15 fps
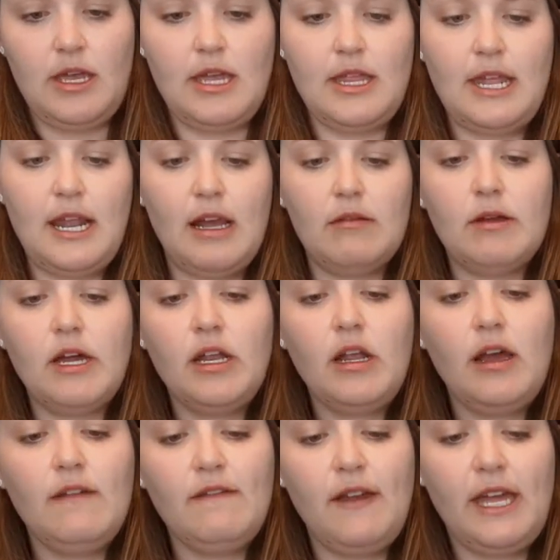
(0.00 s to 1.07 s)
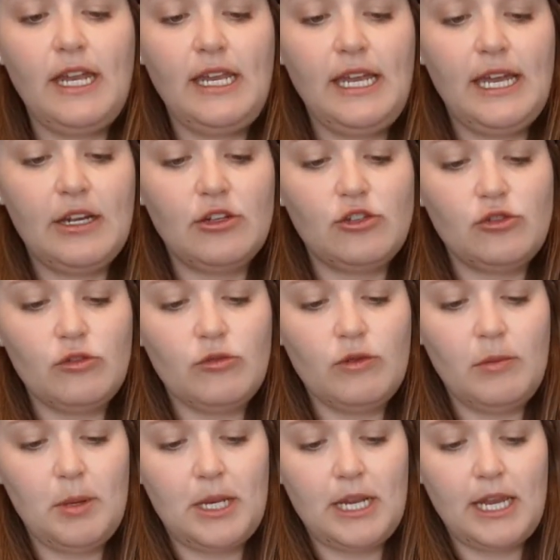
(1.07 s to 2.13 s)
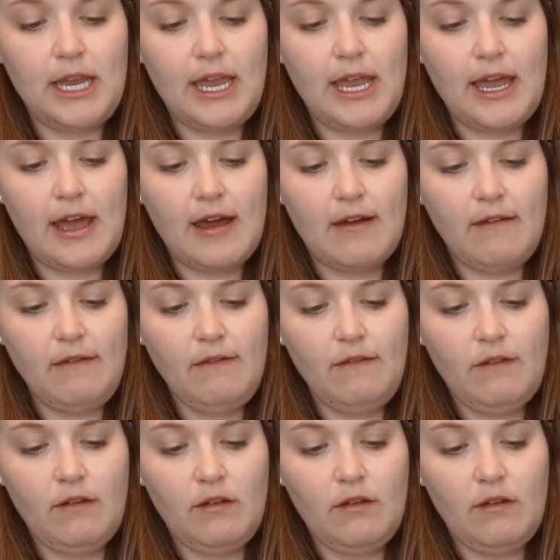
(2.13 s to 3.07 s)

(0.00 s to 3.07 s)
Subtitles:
And then I'll cut off any extra ribbon I have.